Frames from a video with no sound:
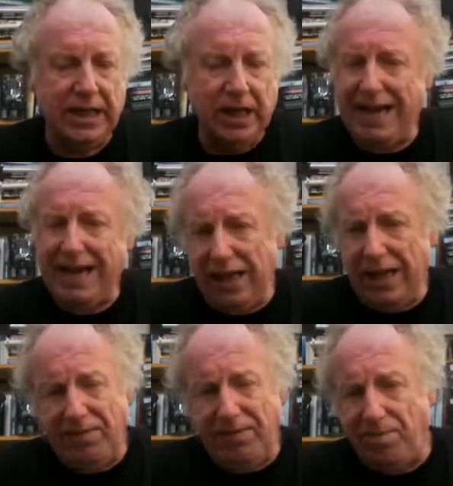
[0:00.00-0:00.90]
was a
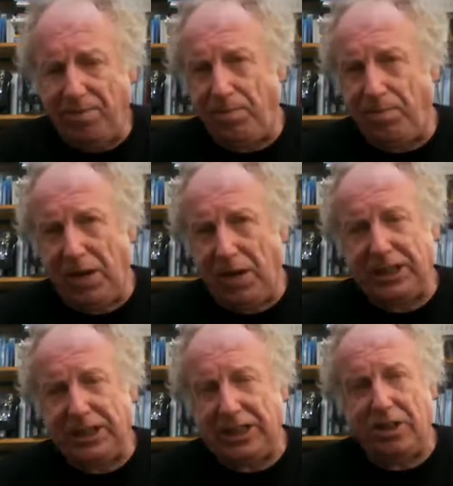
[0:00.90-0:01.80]
hell of a bloody
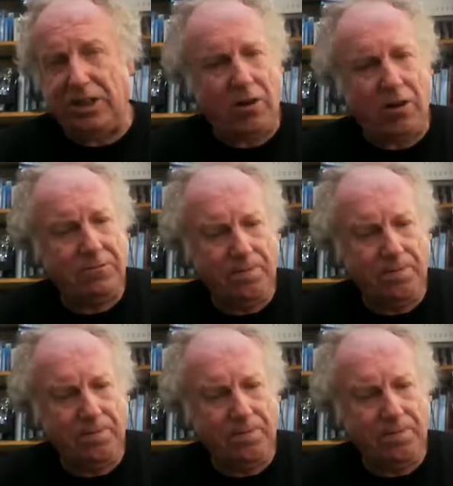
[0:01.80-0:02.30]
shock.